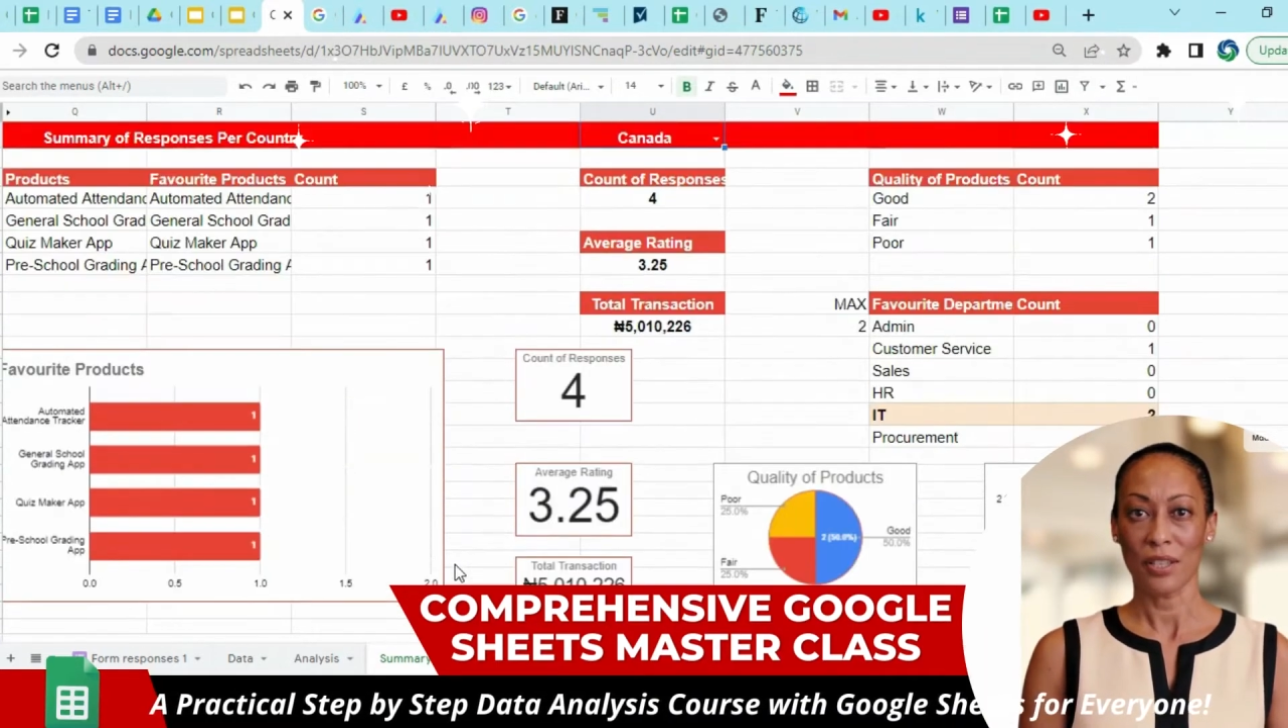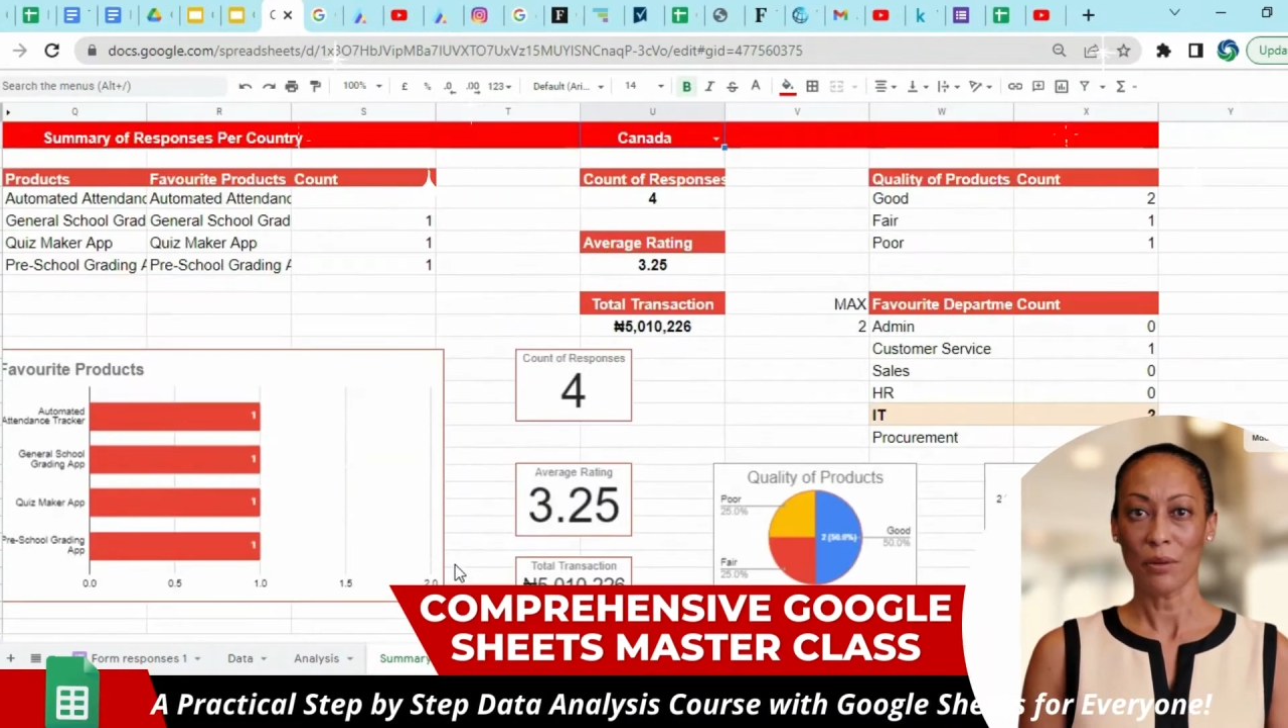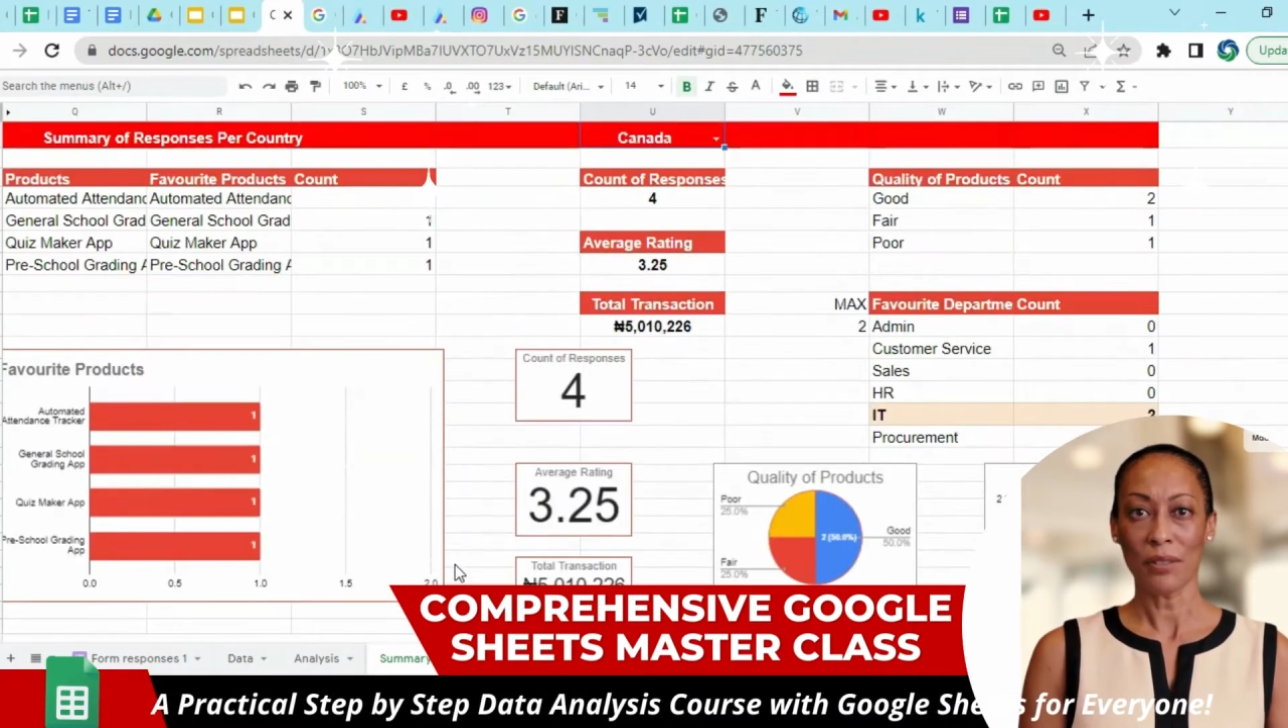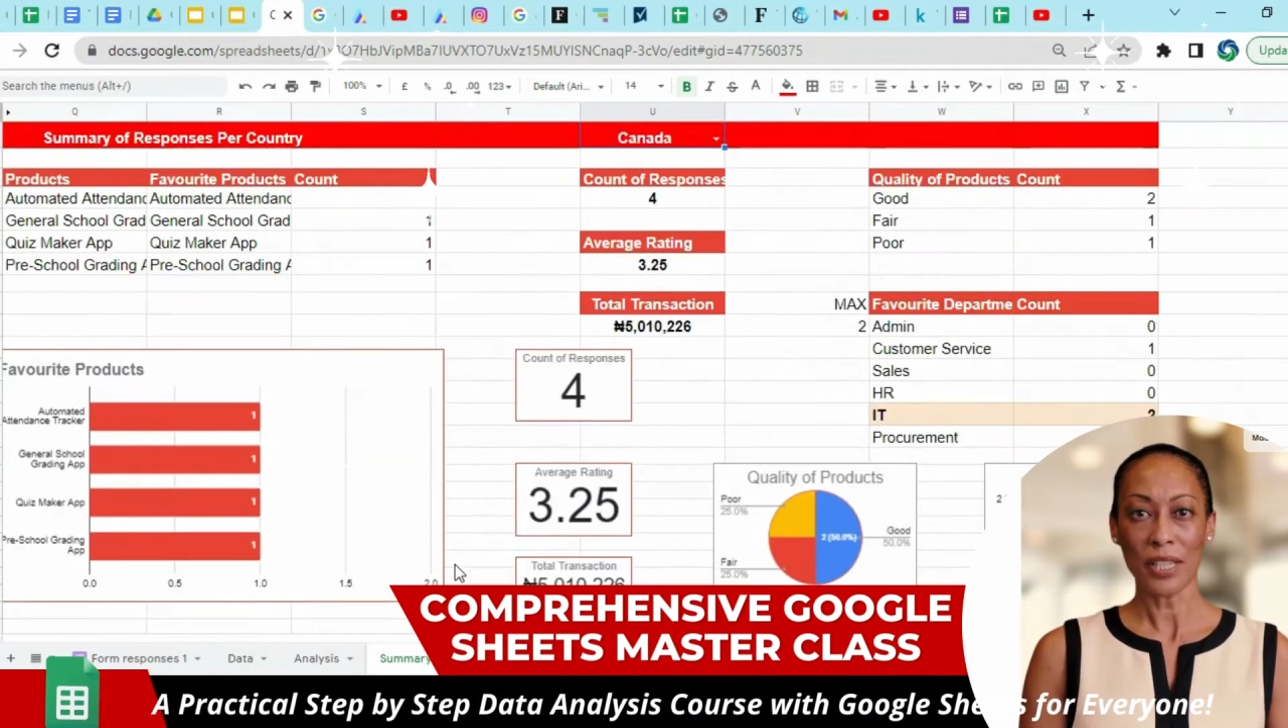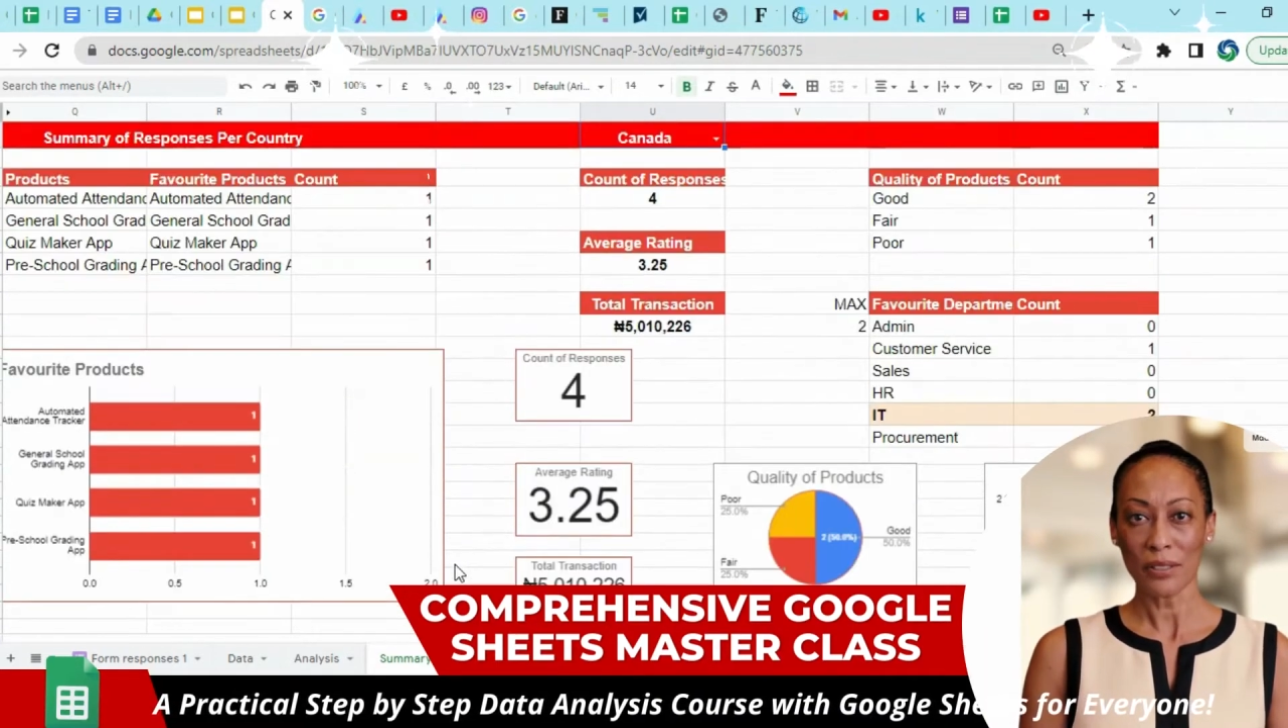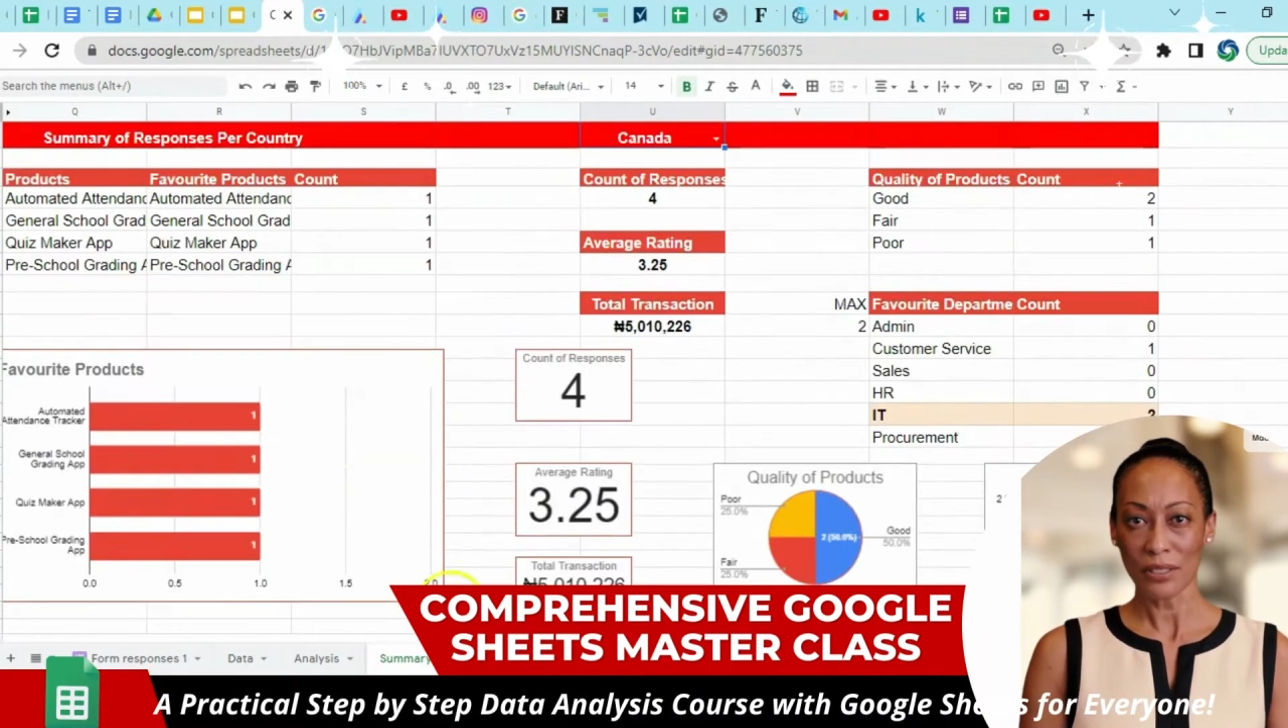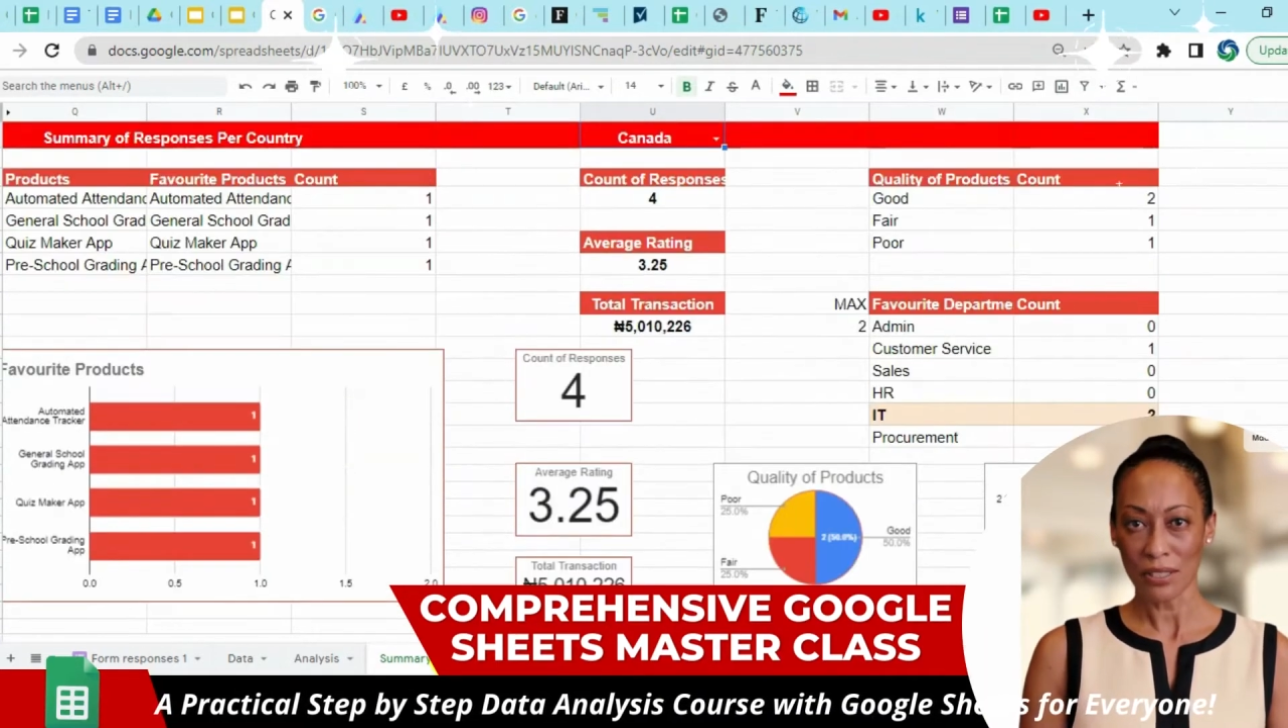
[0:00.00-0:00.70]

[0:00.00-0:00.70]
you will be able